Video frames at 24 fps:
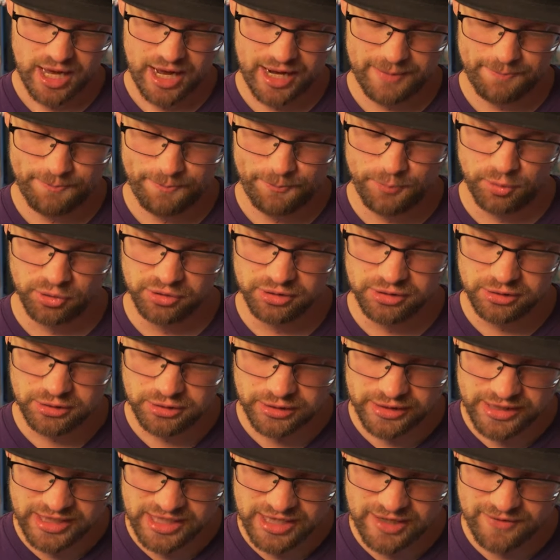I
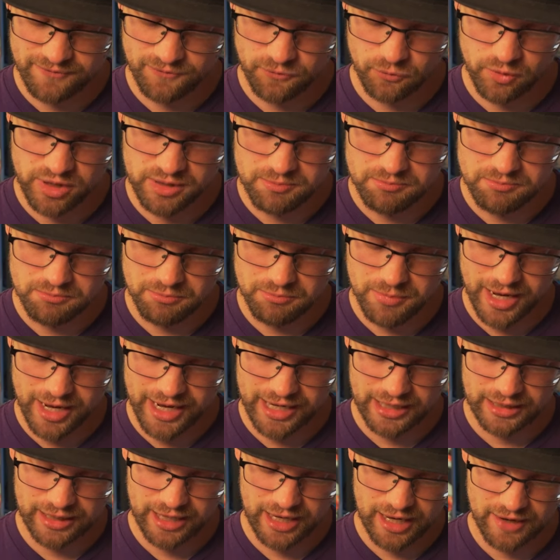believe we
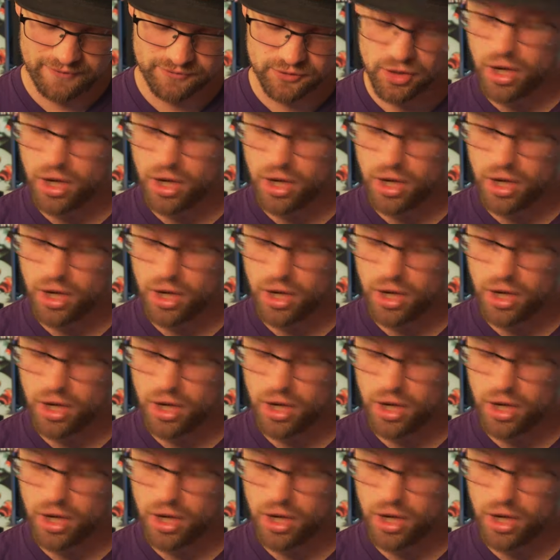might have,